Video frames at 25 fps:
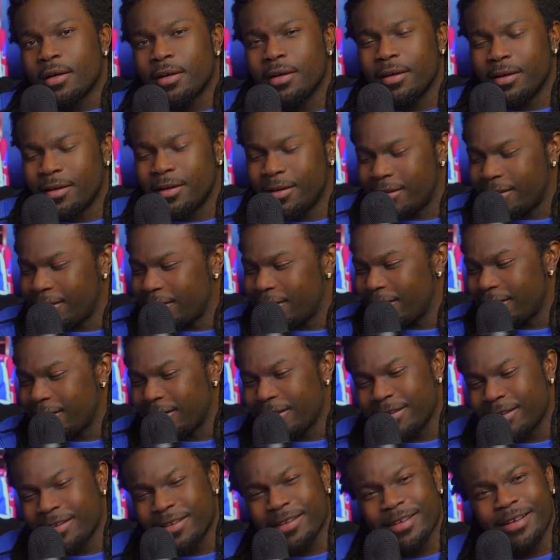
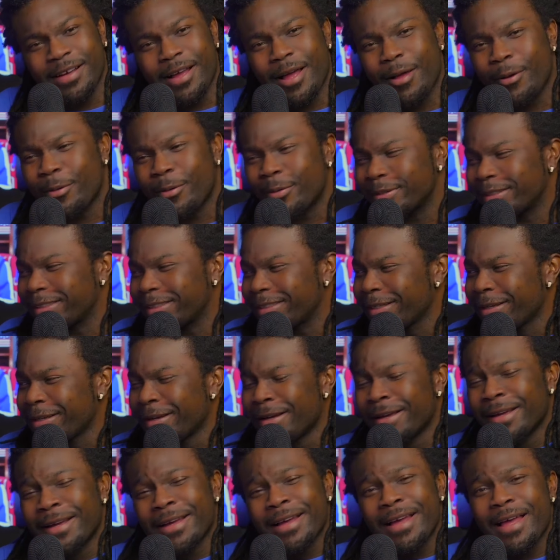I was,
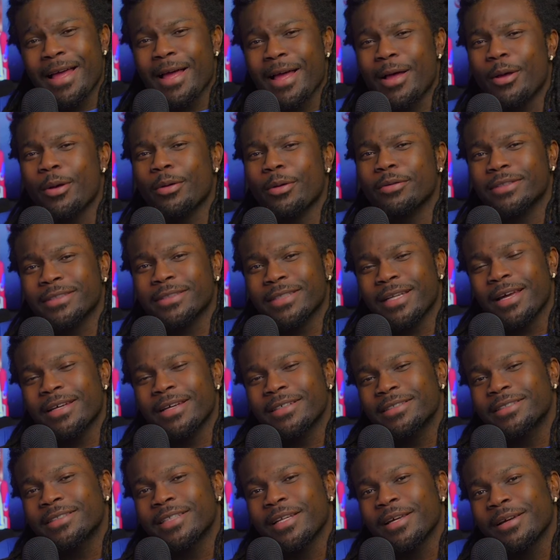I was
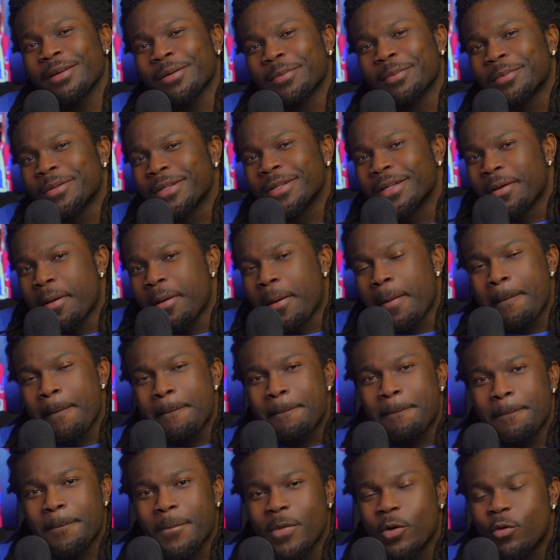like, "Slip."
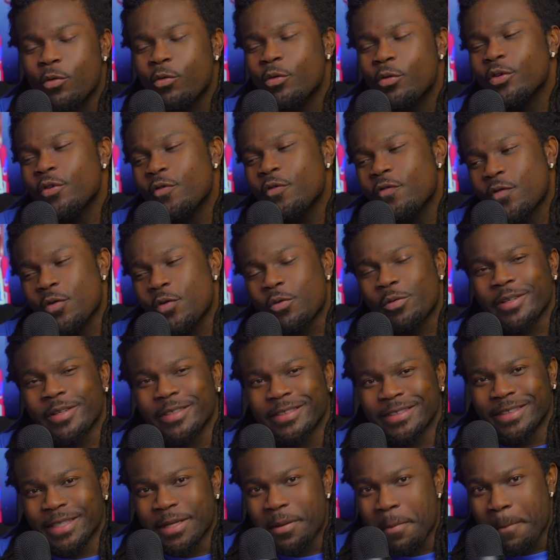Who are you fooling,
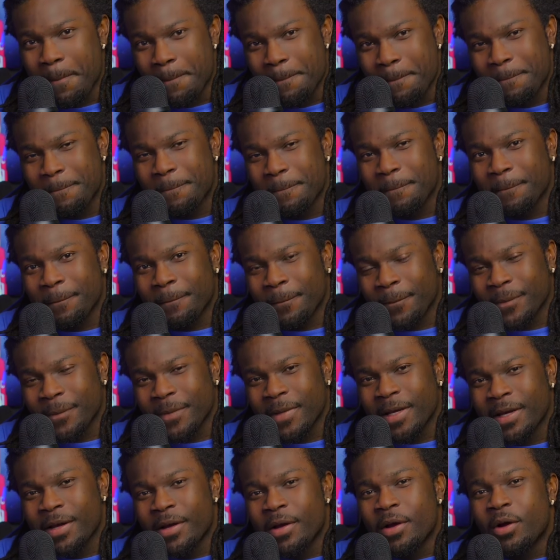Slim?
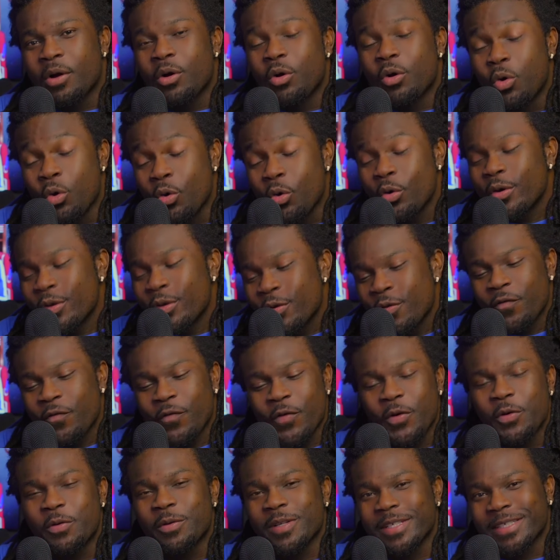Who are you
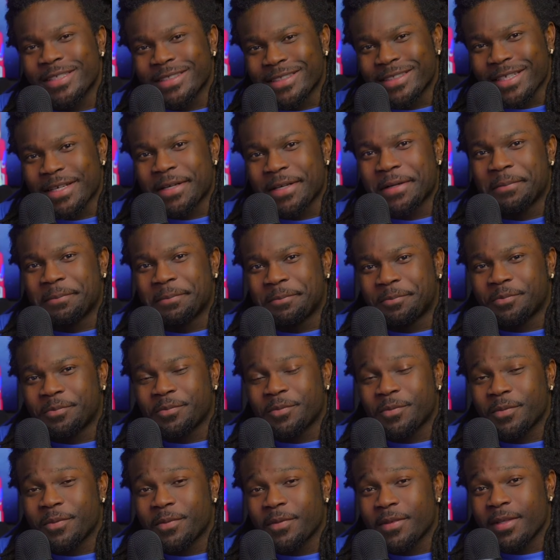fooling, sir?
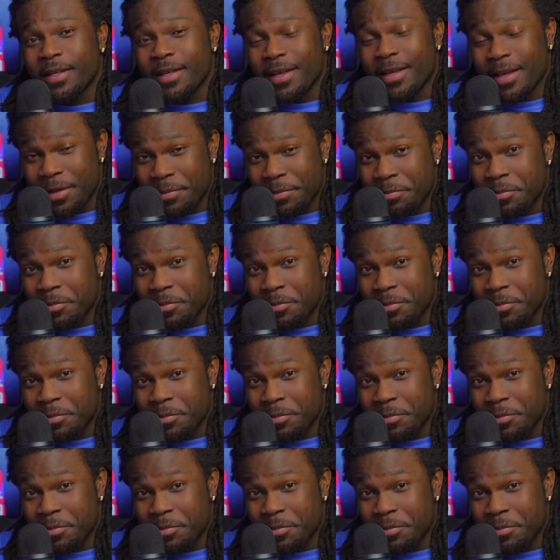Eight